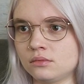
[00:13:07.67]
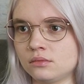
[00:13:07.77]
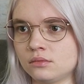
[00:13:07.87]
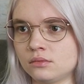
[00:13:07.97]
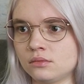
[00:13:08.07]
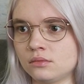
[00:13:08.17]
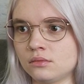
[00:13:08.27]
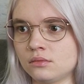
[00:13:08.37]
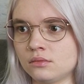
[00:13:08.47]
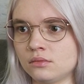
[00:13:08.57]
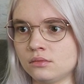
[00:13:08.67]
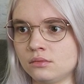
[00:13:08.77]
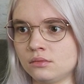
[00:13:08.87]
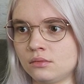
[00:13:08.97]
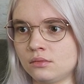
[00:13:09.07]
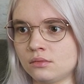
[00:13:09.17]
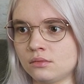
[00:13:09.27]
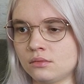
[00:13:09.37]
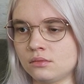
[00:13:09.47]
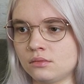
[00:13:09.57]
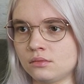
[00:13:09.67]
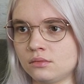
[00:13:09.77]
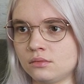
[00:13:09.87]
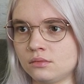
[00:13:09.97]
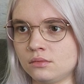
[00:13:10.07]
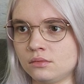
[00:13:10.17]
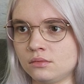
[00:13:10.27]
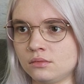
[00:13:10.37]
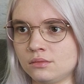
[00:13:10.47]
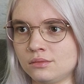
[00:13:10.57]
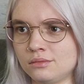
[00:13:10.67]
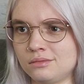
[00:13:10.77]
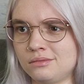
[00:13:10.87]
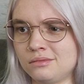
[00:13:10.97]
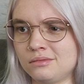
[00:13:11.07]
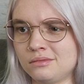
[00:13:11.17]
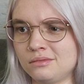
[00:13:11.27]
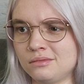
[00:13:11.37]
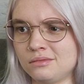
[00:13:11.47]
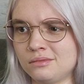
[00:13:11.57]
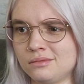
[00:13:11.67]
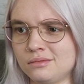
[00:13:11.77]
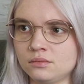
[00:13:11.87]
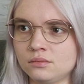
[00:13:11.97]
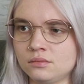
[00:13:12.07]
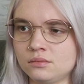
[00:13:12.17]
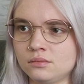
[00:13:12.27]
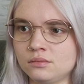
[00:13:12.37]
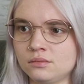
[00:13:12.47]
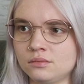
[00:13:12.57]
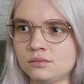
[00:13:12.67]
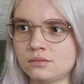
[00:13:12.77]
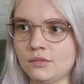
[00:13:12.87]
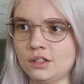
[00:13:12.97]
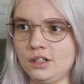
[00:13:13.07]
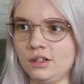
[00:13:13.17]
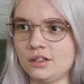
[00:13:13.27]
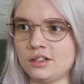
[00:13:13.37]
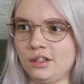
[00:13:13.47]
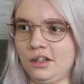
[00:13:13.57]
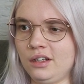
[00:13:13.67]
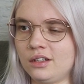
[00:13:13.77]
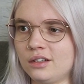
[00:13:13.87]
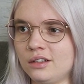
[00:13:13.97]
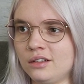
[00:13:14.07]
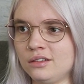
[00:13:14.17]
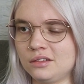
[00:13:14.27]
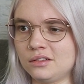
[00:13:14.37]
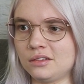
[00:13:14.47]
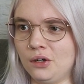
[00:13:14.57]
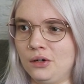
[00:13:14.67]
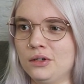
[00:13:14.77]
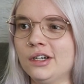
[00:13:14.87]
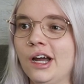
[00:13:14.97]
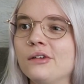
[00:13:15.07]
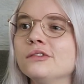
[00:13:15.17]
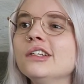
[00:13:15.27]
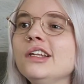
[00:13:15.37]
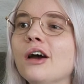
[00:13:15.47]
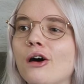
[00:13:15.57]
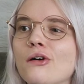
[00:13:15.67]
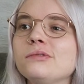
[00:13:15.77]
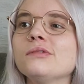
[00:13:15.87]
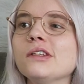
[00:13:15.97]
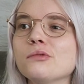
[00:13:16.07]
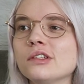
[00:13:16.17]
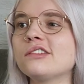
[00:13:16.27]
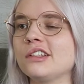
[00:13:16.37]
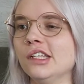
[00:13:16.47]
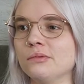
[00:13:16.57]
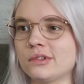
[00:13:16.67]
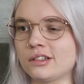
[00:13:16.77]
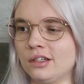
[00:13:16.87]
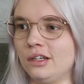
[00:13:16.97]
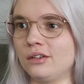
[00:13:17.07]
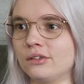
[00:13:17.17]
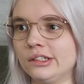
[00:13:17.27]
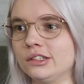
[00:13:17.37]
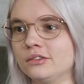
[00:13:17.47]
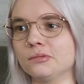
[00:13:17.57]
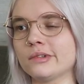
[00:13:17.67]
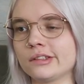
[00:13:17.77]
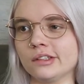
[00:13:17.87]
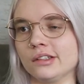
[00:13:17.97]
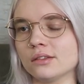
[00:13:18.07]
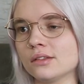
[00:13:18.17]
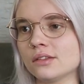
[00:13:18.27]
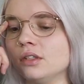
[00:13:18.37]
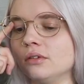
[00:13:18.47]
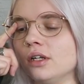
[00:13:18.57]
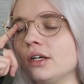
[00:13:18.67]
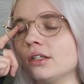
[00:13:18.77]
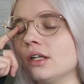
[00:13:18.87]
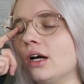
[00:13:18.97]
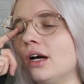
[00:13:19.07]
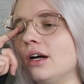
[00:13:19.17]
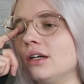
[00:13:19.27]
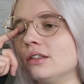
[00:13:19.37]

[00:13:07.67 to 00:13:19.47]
I believe I won't sing. Young years are present. Yeah, but you sing lovely. Is he gonna sing? Oh, I really hoped we would see him sing or hear him sing. They were like, nah.